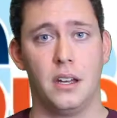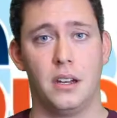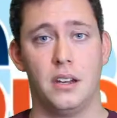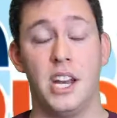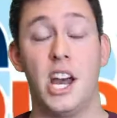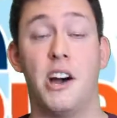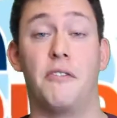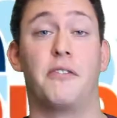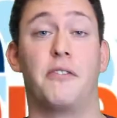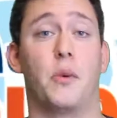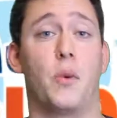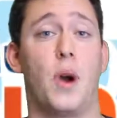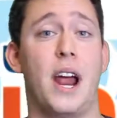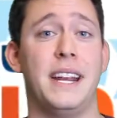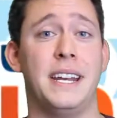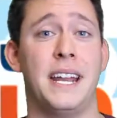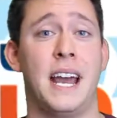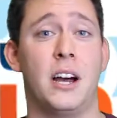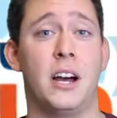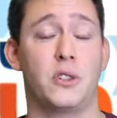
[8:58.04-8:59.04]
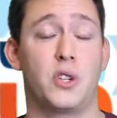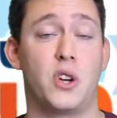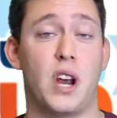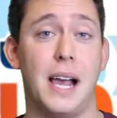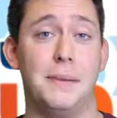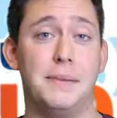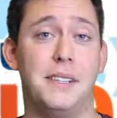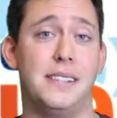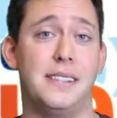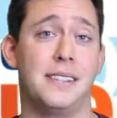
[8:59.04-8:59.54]
Now for right now,
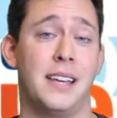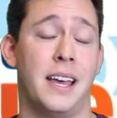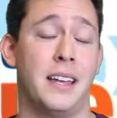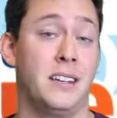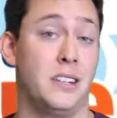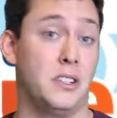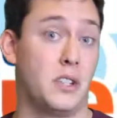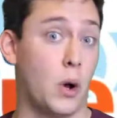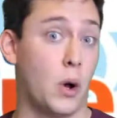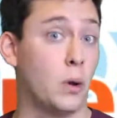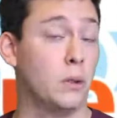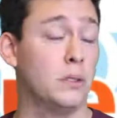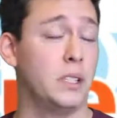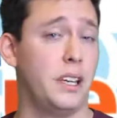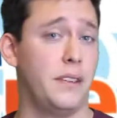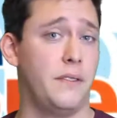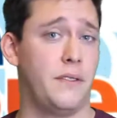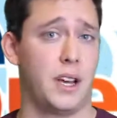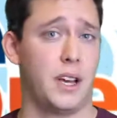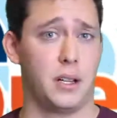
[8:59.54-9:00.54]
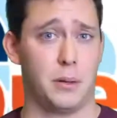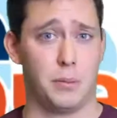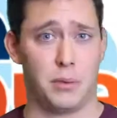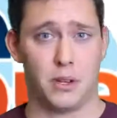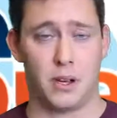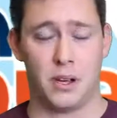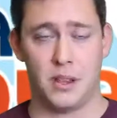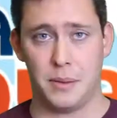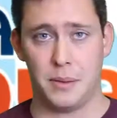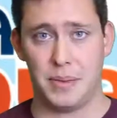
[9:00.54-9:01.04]
Tribes Ascend is only available
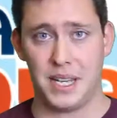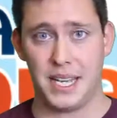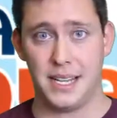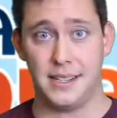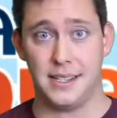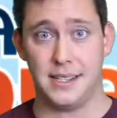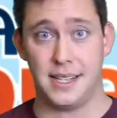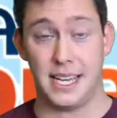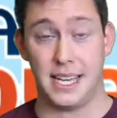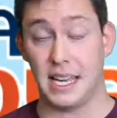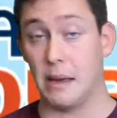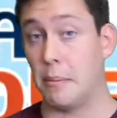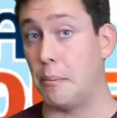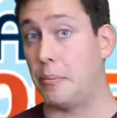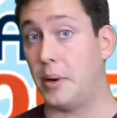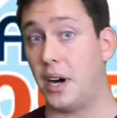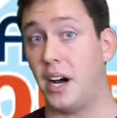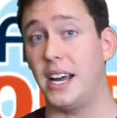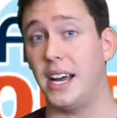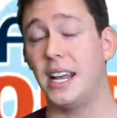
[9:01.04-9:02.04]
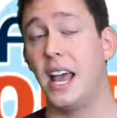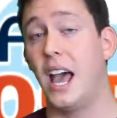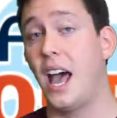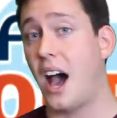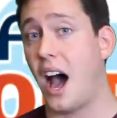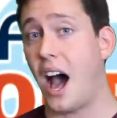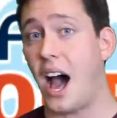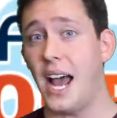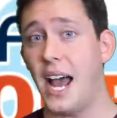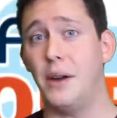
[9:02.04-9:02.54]
on the PC, but
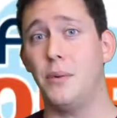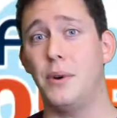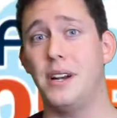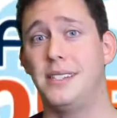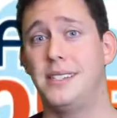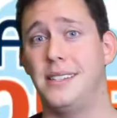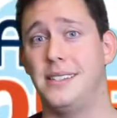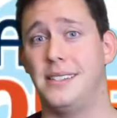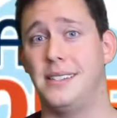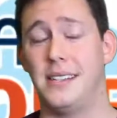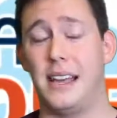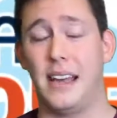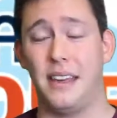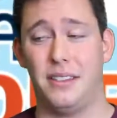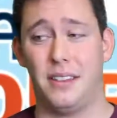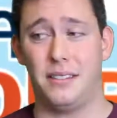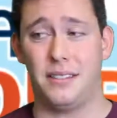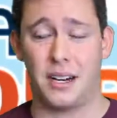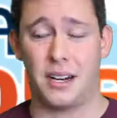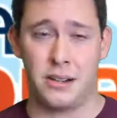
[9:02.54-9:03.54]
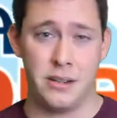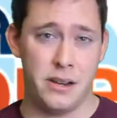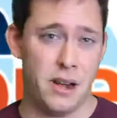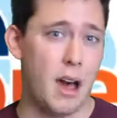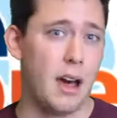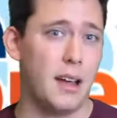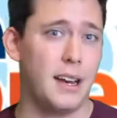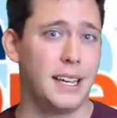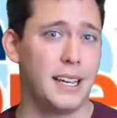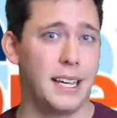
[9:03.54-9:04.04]
Hi-Rez has said that they're
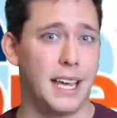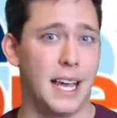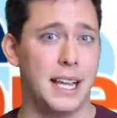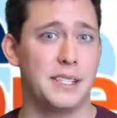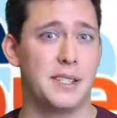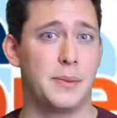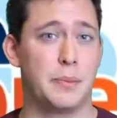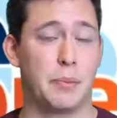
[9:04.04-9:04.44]
not against